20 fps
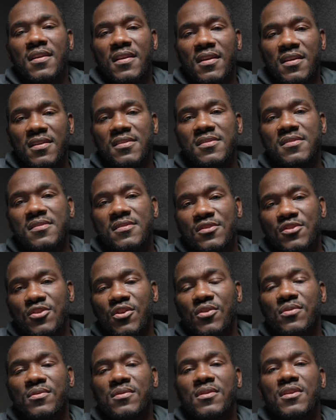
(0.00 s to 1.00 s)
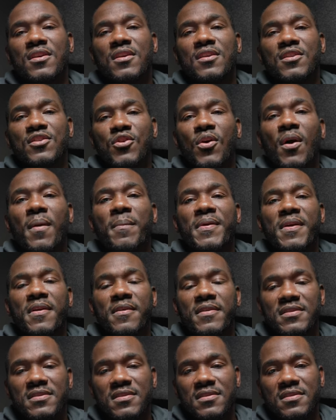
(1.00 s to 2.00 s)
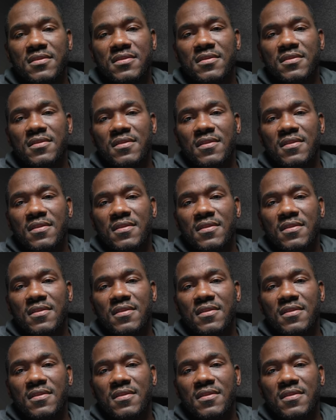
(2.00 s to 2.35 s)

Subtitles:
is your appearance.